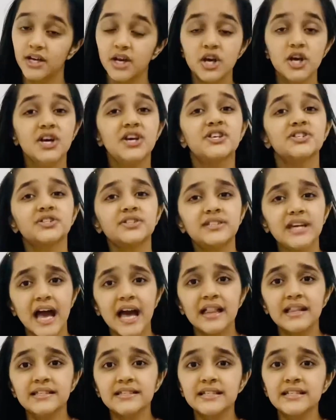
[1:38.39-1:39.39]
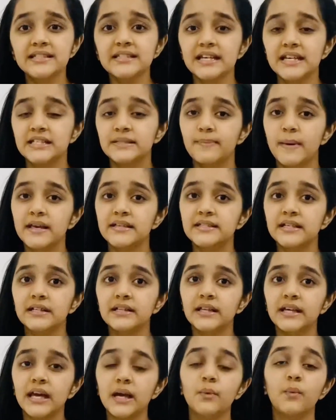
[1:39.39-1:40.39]
So dialysis is basically
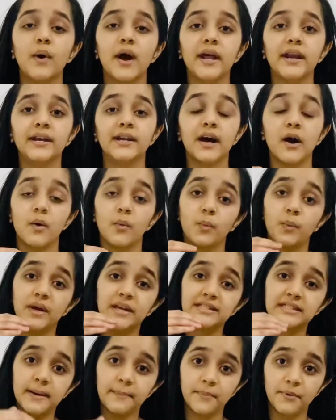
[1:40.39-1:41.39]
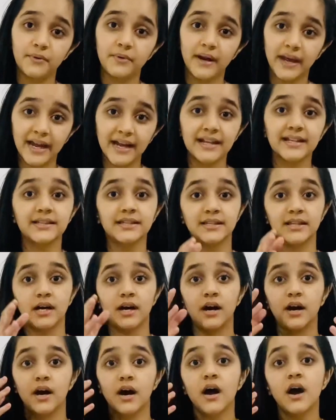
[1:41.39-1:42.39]
when we separate the
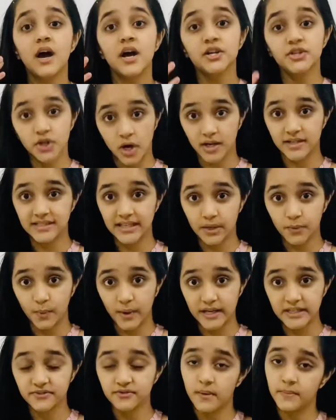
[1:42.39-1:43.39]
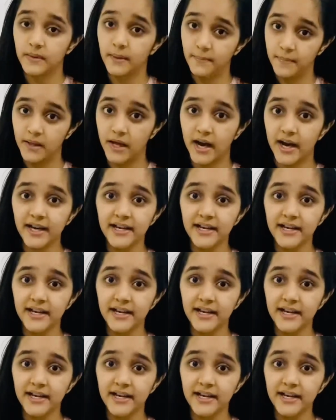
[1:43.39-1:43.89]
toxic waste from the blood